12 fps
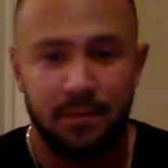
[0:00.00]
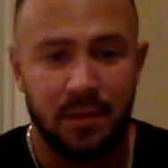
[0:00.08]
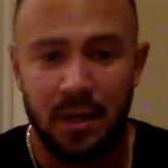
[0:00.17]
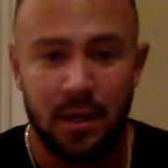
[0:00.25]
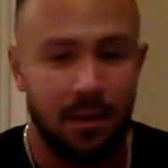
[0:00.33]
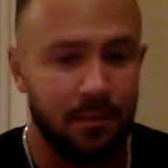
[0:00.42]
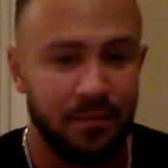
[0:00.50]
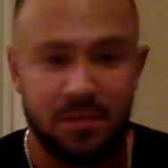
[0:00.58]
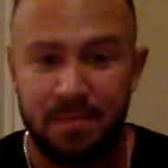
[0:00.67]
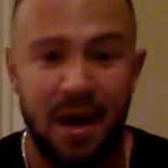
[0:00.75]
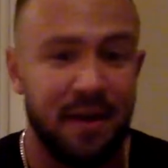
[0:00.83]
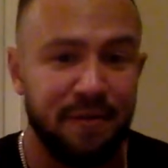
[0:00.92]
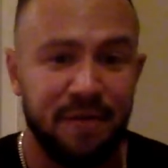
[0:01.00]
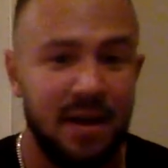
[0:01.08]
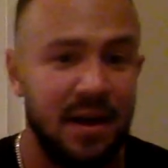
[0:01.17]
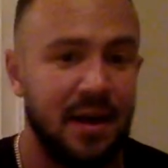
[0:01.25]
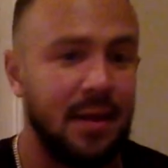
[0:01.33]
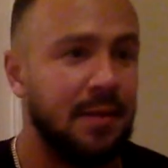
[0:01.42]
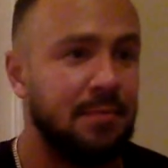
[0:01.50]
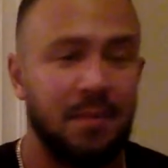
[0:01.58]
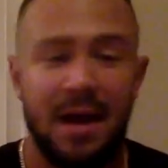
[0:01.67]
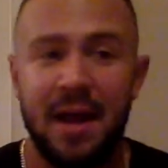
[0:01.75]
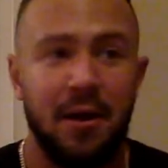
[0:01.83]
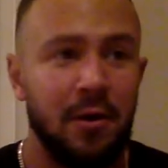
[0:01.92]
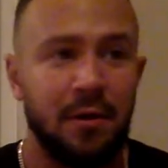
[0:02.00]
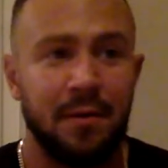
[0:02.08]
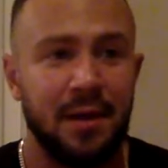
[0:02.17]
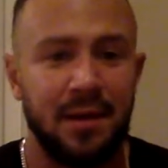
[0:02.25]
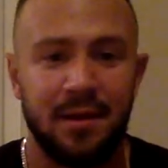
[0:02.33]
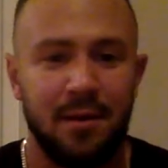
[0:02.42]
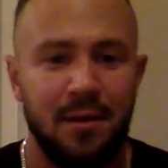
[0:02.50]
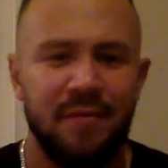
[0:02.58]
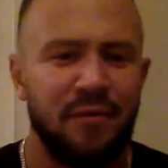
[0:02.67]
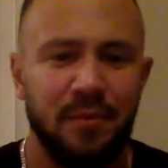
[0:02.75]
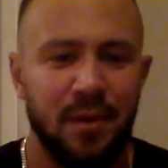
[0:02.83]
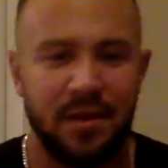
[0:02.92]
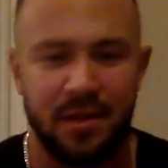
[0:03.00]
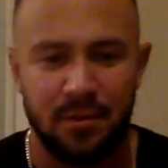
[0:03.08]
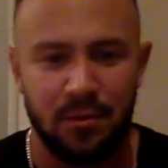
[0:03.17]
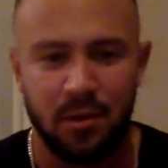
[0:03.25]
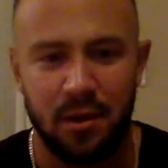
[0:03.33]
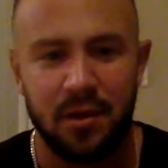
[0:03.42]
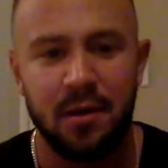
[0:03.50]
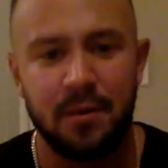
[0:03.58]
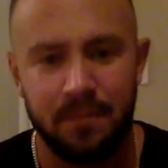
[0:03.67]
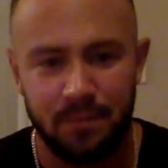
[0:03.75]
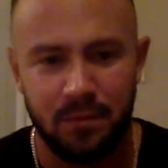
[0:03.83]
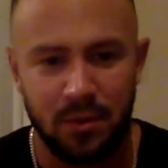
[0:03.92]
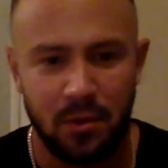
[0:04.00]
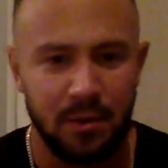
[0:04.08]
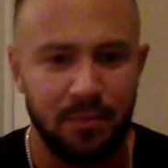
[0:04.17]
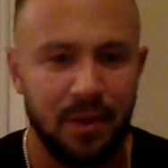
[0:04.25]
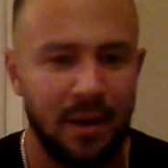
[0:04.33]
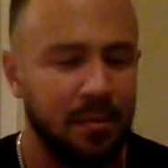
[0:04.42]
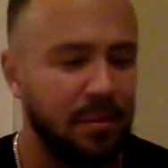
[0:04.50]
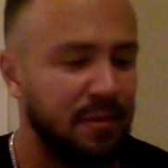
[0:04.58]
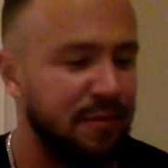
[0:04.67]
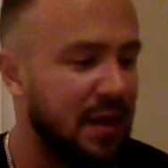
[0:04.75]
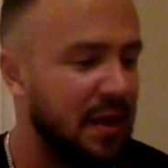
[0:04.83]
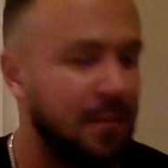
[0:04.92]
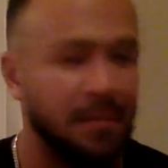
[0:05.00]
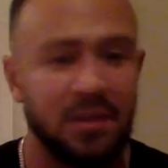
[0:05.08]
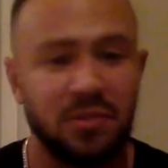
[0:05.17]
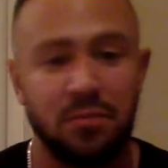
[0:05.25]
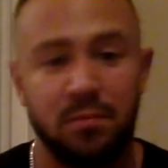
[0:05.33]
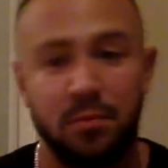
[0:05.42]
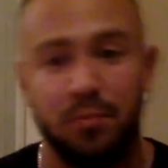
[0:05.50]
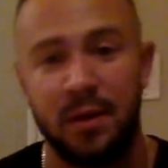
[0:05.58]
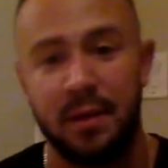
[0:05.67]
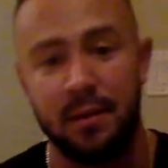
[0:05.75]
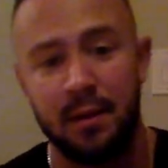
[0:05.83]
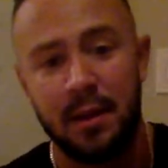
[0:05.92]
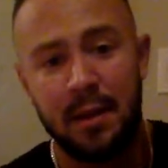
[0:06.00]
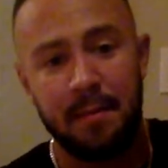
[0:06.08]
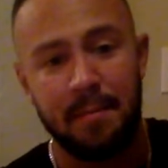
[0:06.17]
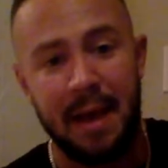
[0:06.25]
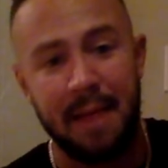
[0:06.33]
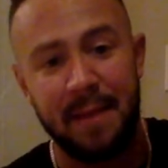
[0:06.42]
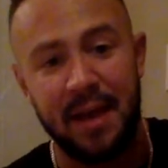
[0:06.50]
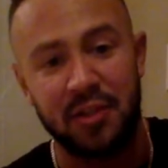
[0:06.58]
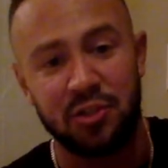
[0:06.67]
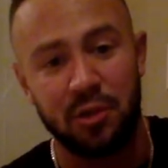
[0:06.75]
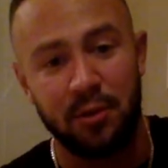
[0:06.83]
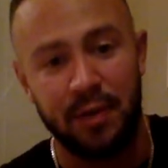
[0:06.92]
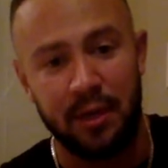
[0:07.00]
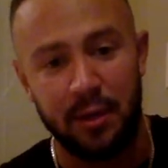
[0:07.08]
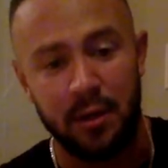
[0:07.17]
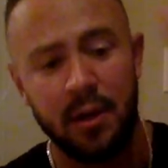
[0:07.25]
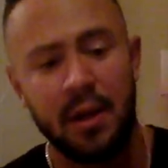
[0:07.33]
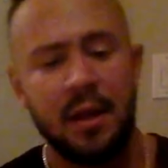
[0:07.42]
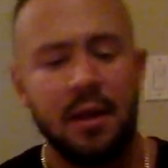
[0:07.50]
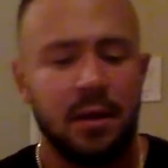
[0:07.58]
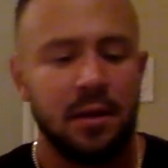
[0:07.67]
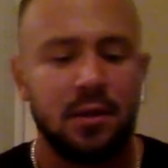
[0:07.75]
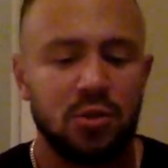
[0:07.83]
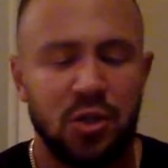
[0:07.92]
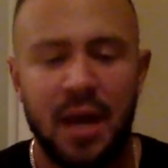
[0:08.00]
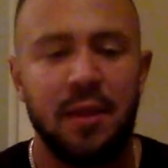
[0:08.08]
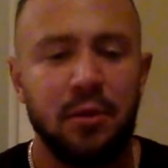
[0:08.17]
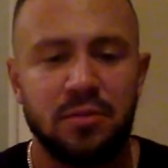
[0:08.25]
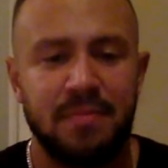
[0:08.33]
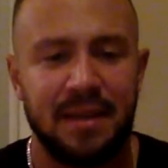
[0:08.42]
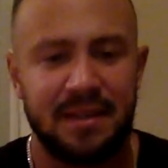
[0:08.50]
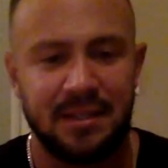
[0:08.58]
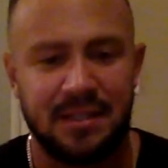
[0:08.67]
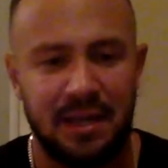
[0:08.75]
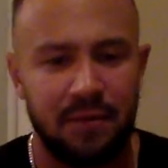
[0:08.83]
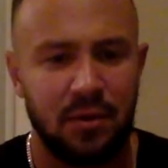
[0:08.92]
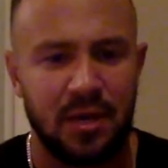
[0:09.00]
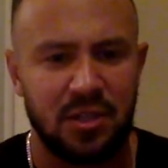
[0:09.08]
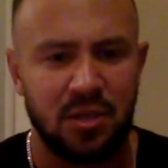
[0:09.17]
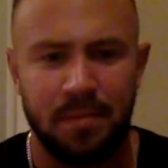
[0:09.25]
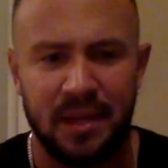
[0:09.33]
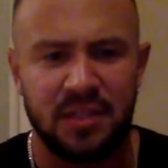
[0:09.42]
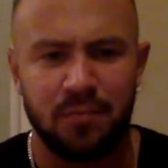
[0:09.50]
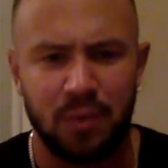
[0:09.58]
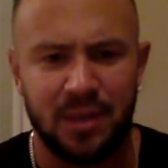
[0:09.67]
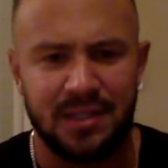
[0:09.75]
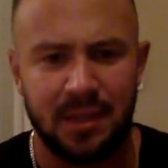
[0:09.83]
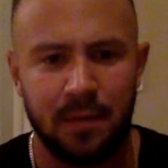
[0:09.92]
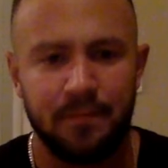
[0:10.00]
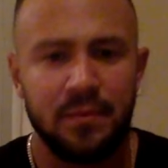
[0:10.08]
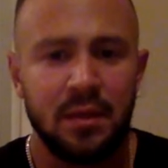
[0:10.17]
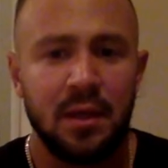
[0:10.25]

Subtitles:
Spotify, iHeartRadio, everywhere that you look. You can probably find the Muscle Blueprint, Matt Mastro here. Try those methods, see if you get your bench press up,